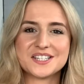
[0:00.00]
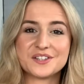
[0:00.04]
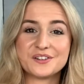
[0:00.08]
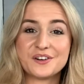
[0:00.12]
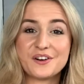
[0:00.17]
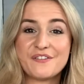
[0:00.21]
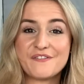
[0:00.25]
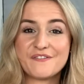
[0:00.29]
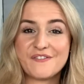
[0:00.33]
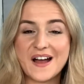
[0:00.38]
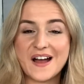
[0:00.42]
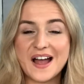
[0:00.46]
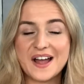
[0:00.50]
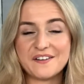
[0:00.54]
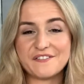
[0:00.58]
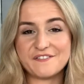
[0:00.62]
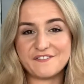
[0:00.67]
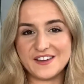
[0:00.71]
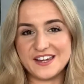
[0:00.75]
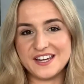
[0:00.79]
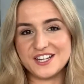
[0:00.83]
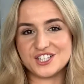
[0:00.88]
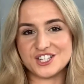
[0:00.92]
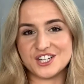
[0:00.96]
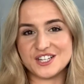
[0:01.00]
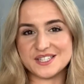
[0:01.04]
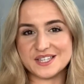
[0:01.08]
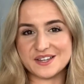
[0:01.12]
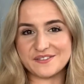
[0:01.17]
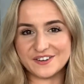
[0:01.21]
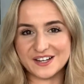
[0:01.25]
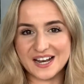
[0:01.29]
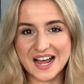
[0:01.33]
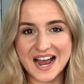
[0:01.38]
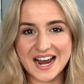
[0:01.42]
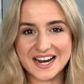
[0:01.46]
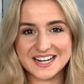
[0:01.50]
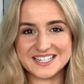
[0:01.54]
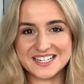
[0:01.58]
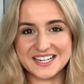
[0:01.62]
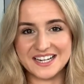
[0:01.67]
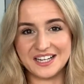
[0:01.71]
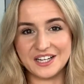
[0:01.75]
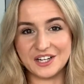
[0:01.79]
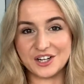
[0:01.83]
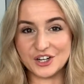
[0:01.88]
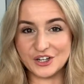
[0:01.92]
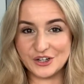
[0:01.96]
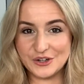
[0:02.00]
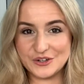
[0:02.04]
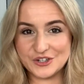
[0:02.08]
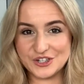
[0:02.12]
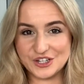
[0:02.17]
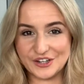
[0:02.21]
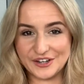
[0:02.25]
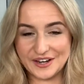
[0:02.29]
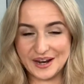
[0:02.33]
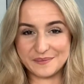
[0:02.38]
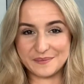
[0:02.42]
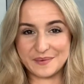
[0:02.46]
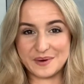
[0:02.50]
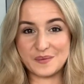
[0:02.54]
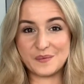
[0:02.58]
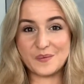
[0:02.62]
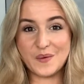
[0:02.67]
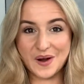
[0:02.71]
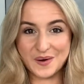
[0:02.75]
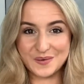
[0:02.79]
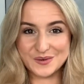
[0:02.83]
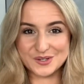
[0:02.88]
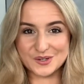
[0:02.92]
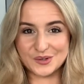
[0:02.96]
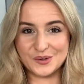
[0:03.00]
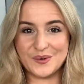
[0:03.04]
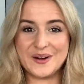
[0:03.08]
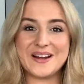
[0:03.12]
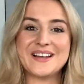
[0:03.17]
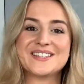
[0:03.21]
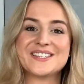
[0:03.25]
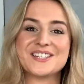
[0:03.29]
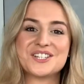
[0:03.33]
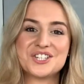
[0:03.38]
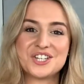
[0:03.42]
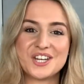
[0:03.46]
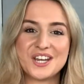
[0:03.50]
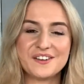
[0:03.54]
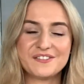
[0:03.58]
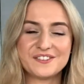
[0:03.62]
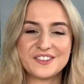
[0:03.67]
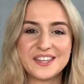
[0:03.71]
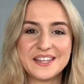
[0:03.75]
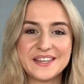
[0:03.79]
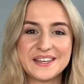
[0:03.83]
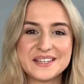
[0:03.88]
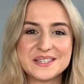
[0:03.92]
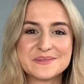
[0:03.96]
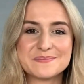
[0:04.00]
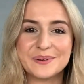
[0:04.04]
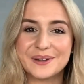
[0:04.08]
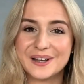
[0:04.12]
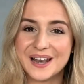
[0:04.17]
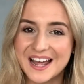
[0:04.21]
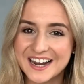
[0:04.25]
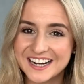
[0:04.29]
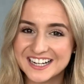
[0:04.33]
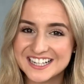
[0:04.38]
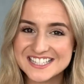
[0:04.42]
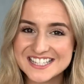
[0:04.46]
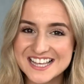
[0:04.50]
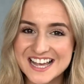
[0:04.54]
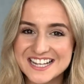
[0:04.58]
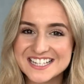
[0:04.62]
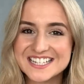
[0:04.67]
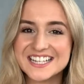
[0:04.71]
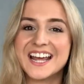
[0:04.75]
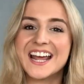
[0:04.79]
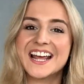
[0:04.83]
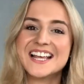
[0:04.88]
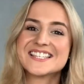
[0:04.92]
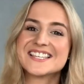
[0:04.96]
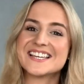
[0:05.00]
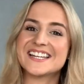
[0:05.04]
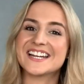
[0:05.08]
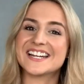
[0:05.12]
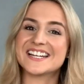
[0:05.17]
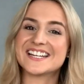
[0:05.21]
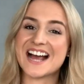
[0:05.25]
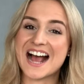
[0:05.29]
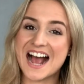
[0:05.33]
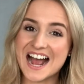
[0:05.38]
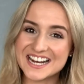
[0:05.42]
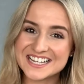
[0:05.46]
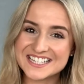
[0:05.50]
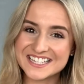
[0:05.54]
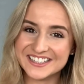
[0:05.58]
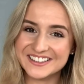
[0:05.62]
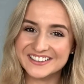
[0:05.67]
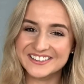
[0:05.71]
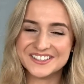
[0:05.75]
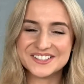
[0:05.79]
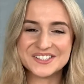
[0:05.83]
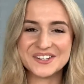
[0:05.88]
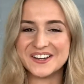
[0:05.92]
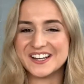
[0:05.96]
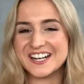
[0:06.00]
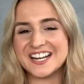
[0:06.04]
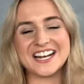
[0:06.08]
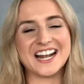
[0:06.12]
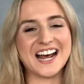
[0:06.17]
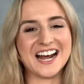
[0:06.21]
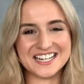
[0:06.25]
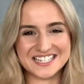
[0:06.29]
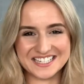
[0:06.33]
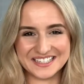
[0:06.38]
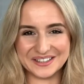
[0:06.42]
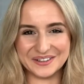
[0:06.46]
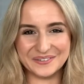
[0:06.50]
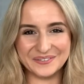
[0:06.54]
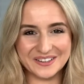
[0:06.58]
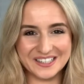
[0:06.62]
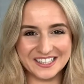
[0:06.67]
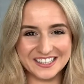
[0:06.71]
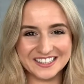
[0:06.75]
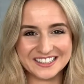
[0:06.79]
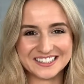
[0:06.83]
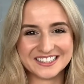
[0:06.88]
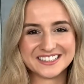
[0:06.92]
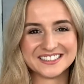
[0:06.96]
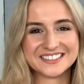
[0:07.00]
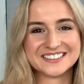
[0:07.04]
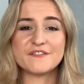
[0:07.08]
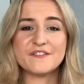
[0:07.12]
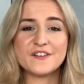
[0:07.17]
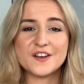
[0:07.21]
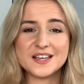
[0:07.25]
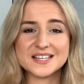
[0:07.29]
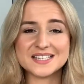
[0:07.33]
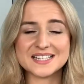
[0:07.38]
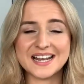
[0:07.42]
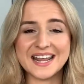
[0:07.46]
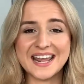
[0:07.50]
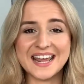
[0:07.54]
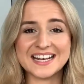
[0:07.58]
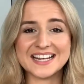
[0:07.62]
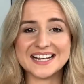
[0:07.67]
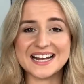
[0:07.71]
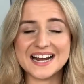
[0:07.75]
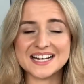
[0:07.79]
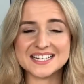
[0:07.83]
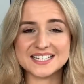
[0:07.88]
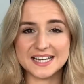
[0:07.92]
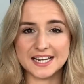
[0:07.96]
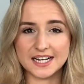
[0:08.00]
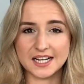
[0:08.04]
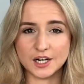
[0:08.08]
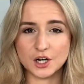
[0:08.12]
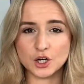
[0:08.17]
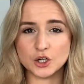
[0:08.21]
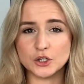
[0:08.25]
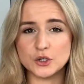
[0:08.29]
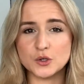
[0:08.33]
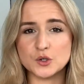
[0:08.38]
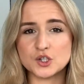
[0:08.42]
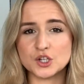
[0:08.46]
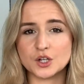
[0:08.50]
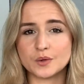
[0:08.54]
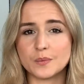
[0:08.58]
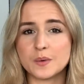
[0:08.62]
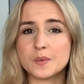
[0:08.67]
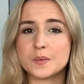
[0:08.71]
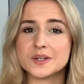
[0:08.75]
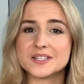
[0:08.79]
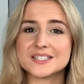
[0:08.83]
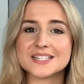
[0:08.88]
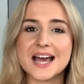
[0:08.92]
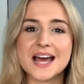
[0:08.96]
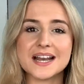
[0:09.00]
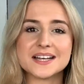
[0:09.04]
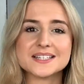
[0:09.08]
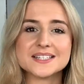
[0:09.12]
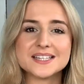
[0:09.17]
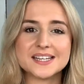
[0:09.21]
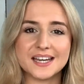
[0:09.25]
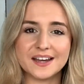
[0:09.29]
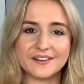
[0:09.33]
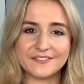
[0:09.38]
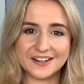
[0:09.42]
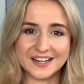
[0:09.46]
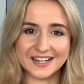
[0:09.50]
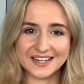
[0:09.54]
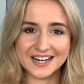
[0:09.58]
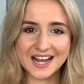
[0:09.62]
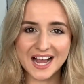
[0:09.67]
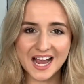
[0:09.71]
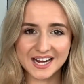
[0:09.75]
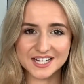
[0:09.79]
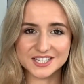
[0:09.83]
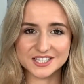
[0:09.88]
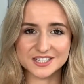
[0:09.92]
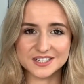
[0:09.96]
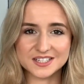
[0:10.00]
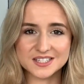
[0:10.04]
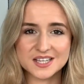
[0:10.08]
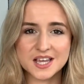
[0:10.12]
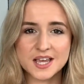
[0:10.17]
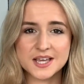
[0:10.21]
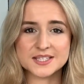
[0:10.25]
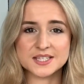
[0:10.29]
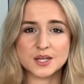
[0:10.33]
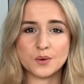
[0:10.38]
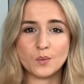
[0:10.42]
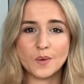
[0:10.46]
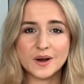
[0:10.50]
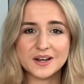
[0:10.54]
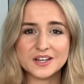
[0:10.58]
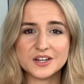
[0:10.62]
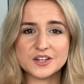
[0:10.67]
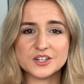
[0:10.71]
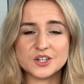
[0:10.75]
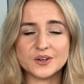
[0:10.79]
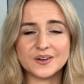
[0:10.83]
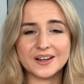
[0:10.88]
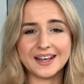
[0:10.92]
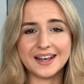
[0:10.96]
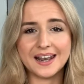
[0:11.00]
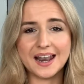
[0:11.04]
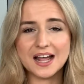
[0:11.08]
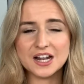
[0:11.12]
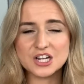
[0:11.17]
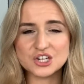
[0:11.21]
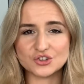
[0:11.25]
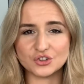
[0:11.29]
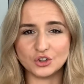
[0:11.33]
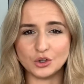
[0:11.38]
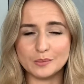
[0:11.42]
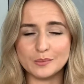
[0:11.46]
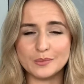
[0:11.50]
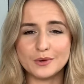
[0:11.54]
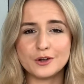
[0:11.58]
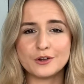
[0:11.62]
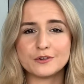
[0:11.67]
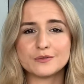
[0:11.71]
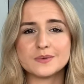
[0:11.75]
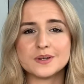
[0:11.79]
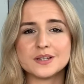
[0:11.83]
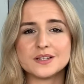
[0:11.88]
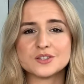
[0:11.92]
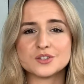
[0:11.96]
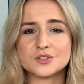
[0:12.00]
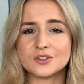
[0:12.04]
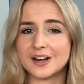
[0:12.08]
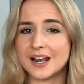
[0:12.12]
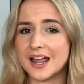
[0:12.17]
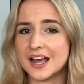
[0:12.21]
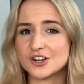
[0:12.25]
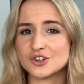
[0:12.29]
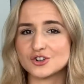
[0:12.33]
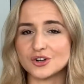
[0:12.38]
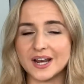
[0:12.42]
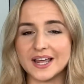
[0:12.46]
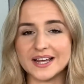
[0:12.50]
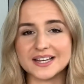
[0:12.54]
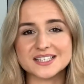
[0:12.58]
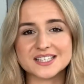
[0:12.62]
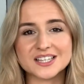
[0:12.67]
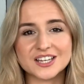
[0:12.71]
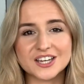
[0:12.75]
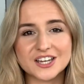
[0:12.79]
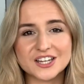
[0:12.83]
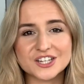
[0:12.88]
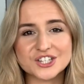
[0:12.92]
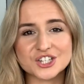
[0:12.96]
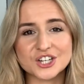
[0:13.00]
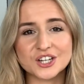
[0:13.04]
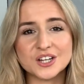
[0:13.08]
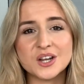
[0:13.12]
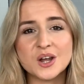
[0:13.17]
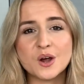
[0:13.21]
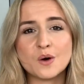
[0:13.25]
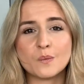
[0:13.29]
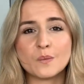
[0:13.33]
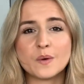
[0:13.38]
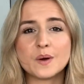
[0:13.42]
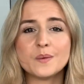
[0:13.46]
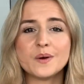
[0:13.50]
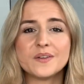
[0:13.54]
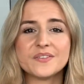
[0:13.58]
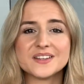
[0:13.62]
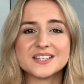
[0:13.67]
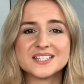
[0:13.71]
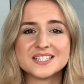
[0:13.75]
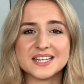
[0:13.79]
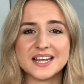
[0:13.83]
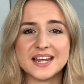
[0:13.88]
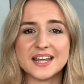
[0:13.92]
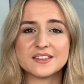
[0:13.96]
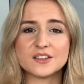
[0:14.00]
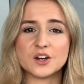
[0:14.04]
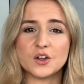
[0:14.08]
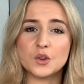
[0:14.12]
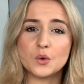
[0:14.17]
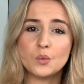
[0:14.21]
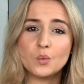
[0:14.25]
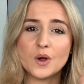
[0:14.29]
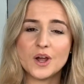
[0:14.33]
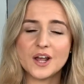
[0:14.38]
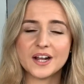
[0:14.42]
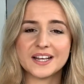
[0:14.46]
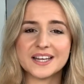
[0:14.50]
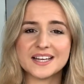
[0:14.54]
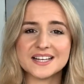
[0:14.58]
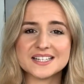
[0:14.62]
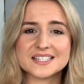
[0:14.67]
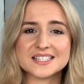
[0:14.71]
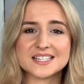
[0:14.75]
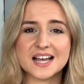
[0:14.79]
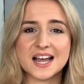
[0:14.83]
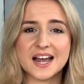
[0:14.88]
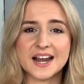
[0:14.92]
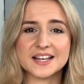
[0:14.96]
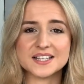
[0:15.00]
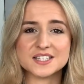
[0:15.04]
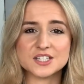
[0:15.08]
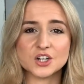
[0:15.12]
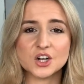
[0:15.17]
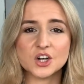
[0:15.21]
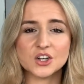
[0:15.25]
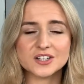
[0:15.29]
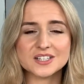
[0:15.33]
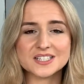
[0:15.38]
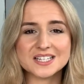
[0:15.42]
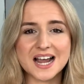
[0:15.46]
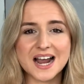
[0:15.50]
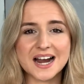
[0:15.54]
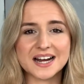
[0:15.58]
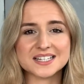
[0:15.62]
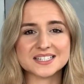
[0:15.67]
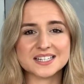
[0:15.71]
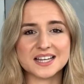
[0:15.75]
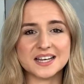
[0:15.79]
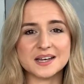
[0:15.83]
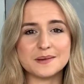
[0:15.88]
there are 5 features of an ideal occlusion, and we won't always achieve these, but like I said, it's in an ideal world. Firstly, in an ideal occlusion, we want anterior guidance. So when you do a lateral movement or a lateral excursion, we want the teeth on the working side to contact and